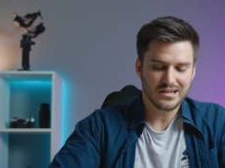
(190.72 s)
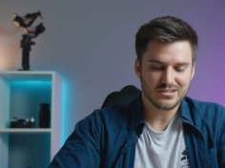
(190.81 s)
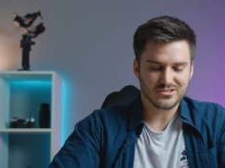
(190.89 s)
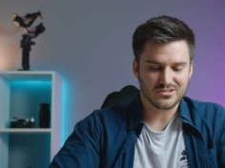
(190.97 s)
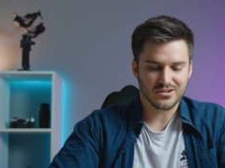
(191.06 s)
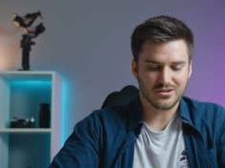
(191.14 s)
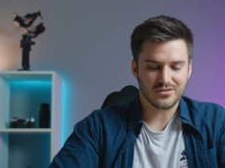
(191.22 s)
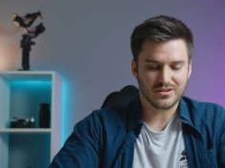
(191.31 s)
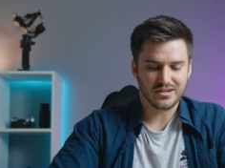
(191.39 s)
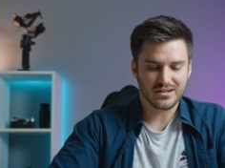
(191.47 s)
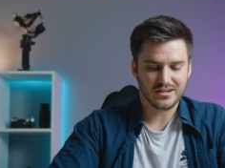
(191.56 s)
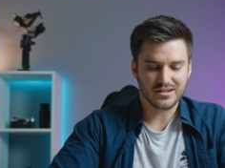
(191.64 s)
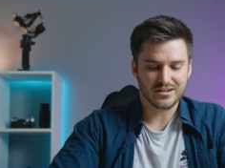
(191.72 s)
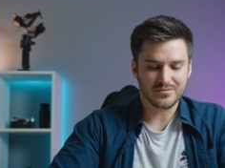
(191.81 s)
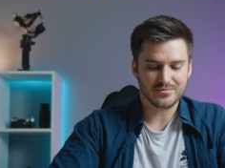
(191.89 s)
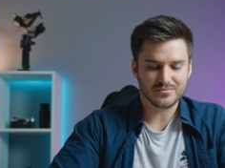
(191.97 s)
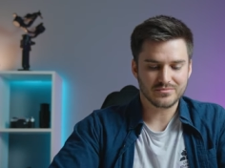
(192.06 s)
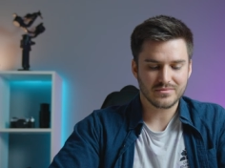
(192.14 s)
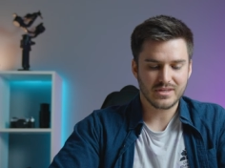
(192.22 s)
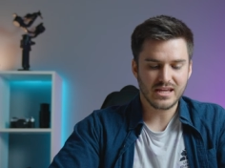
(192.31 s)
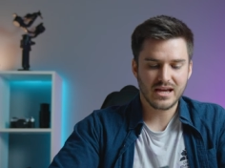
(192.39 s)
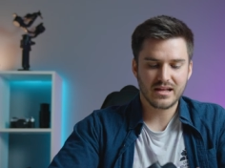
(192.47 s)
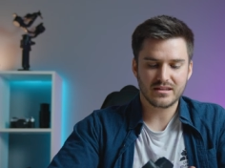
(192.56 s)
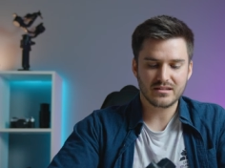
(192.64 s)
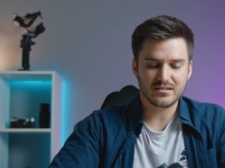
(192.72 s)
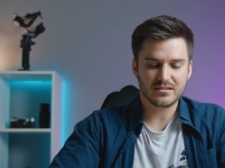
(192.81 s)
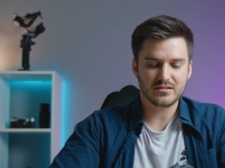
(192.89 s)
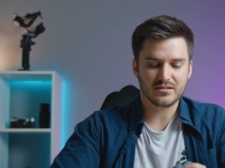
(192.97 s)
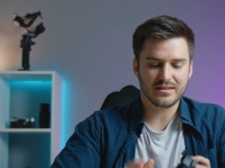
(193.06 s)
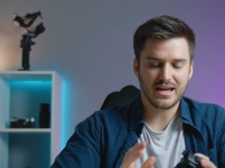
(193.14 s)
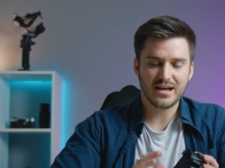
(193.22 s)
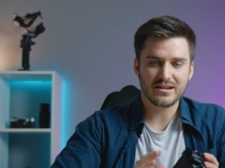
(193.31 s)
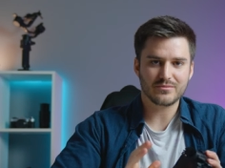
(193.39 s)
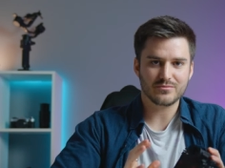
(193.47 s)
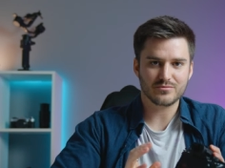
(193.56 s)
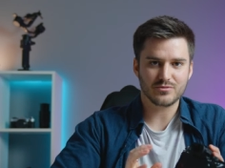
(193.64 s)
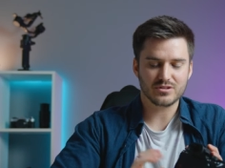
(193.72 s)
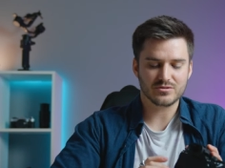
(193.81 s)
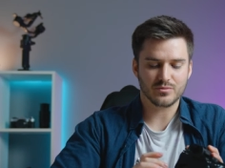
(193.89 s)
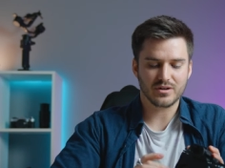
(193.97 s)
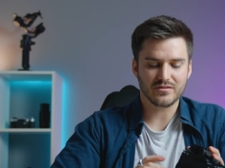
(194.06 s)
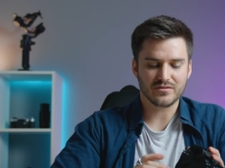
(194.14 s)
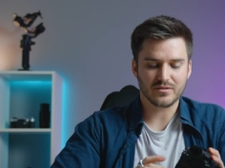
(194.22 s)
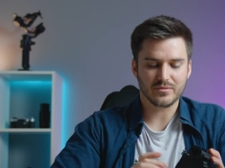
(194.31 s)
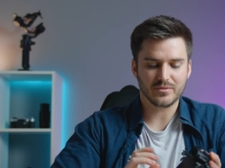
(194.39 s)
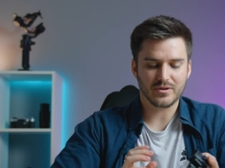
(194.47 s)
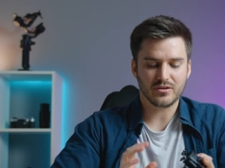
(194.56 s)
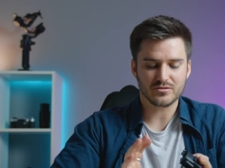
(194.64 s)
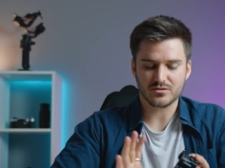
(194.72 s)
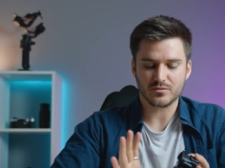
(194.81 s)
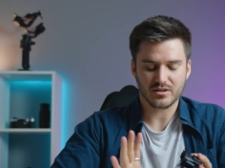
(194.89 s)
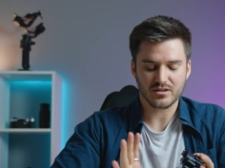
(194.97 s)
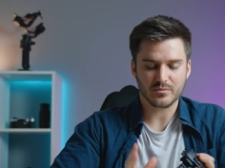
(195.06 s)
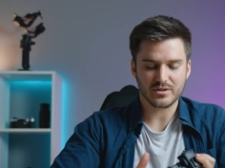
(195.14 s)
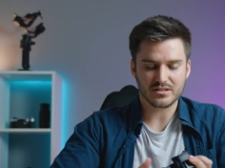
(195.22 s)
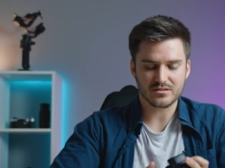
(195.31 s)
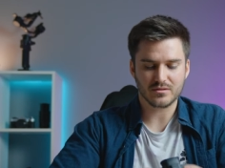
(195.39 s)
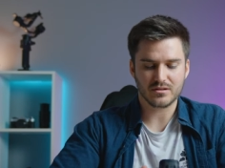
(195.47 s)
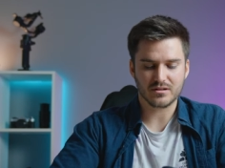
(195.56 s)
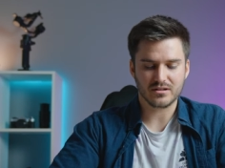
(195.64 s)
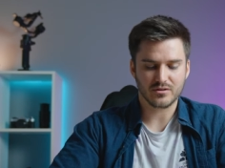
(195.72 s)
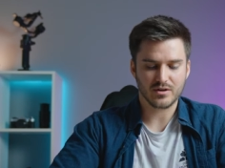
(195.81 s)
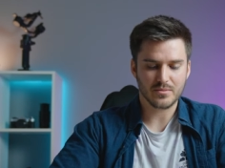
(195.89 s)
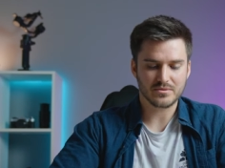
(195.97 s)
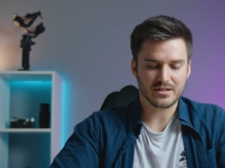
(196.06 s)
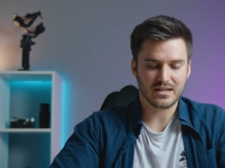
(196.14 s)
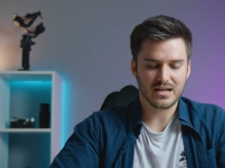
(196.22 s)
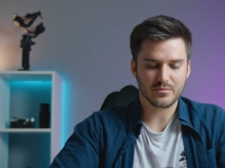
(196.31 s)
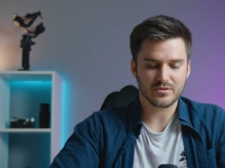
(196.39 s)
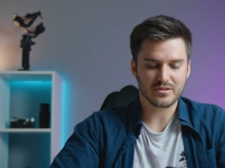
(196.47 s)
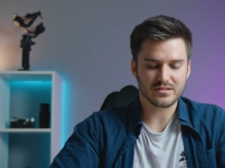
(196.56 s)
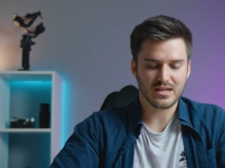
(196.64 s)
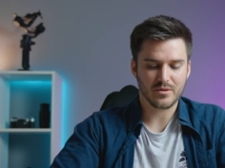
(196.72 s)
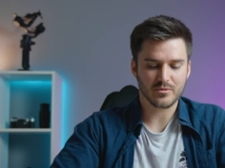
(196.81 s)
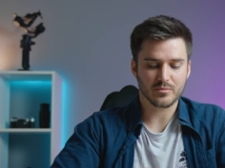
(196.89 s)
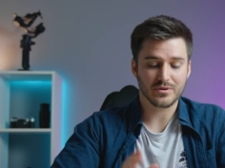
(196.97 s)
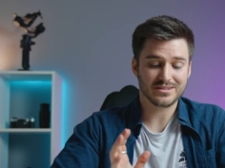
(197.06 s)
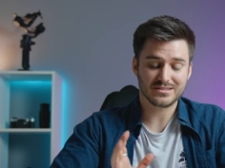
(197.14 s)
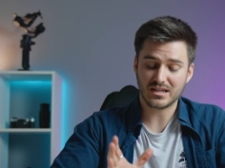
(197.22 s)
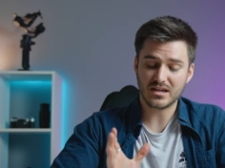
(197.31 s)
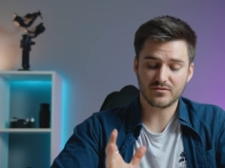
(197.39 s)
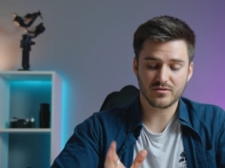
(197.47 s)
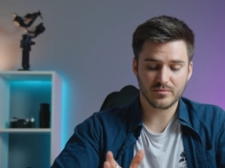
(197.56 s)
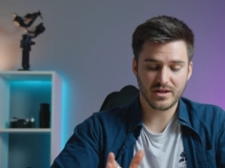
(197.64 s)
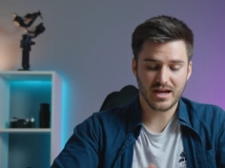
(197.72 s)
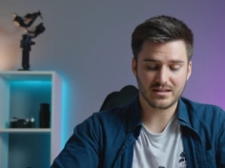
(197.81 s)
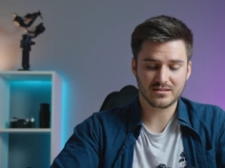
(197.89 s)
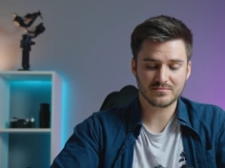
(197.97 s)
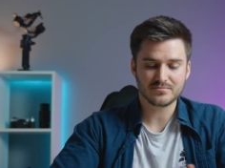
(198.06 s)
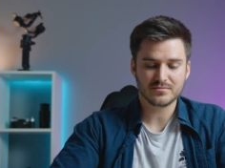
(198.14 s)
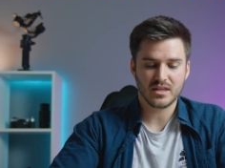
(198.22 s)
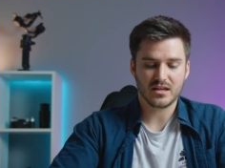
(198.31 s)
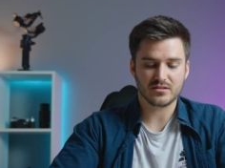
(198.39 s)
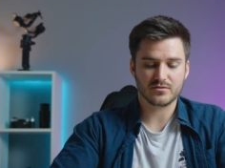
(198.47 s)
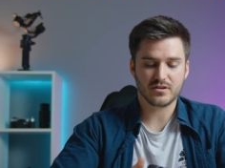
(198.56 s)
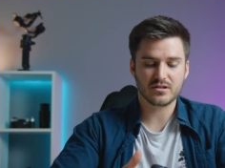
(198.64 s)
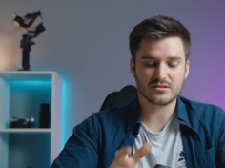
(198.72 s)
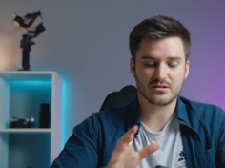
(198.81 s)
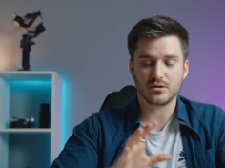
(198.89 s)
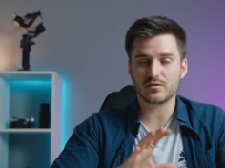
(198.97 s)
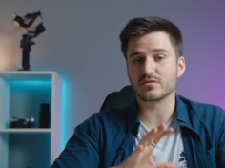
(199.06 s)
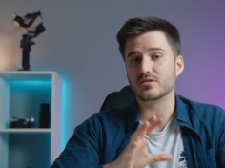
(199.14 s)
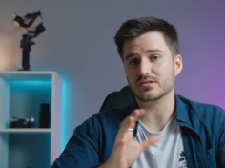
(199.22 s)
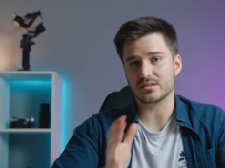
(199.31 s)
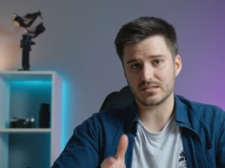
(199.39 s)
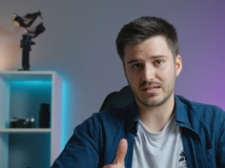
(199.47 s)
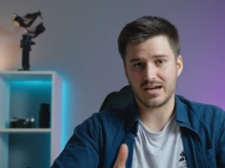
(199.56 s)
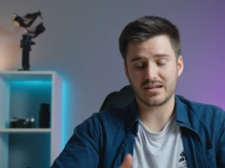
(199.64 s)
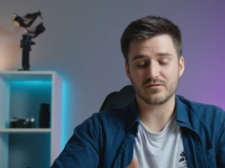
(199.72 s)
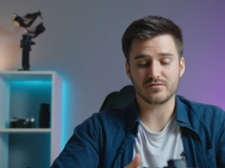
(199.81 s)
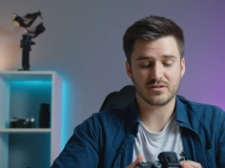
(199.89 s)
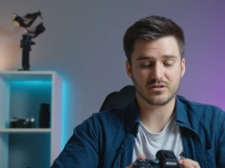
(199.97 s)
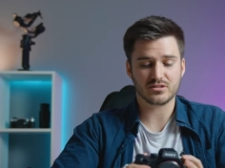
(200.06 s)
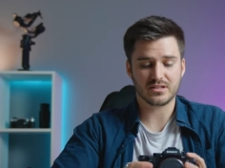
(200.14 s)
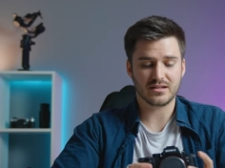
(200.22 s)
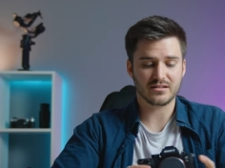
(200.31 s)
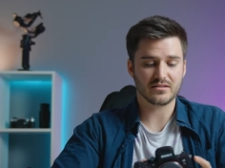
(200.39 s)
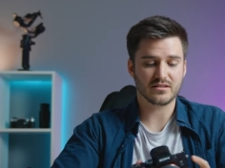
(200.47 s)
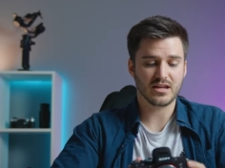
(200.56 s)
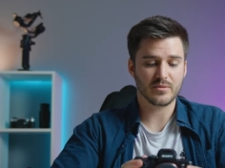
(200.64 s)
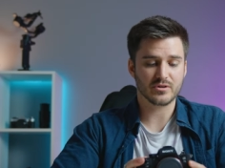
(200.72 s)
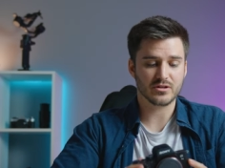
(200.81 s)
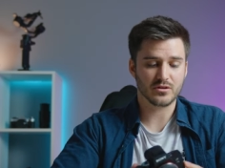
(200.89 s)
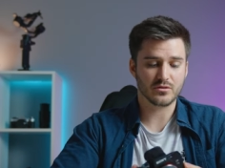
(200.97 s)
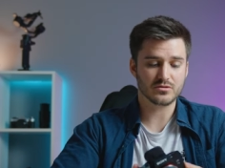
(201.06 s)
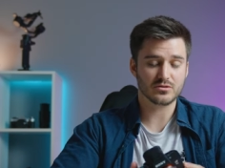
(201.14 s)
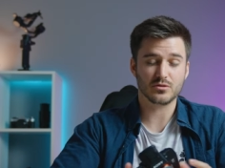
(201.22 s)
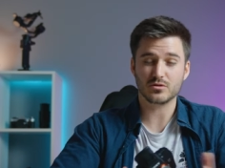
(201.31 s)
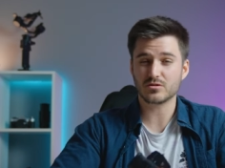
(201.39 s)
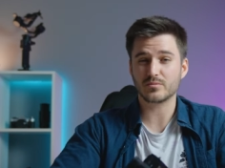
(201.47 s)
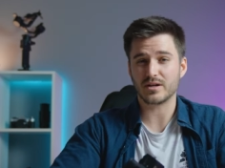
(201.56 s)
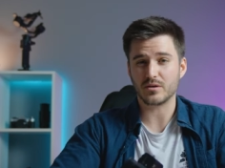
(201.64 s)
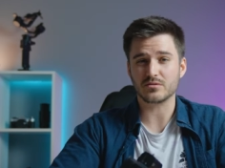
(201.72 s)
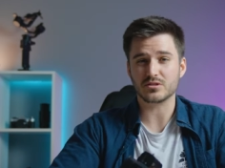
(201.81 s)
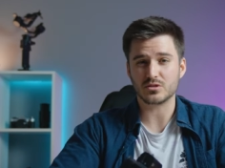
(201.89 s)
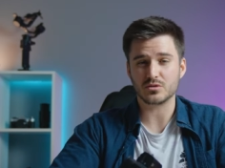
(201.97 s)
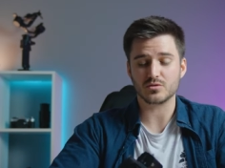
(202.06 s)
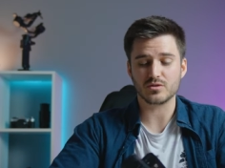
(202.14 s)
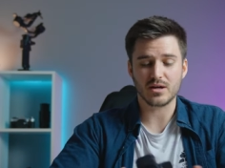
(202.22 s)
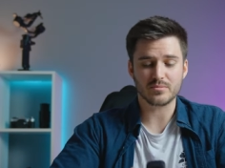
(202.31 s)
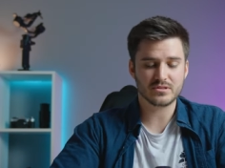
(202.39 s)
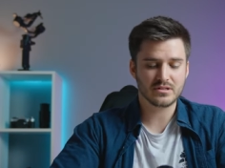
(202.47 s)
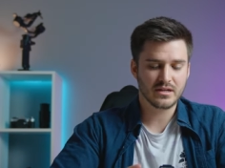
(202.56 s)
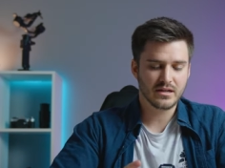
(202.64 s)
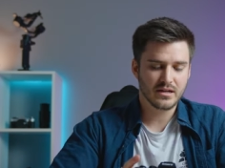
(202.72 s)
So um, yeah, the the that was one of the also one of the biggest uh, gripes that I had with this camera. But aside from that, as far as the overall design and functionality of the camera goes, those are my only two gripes.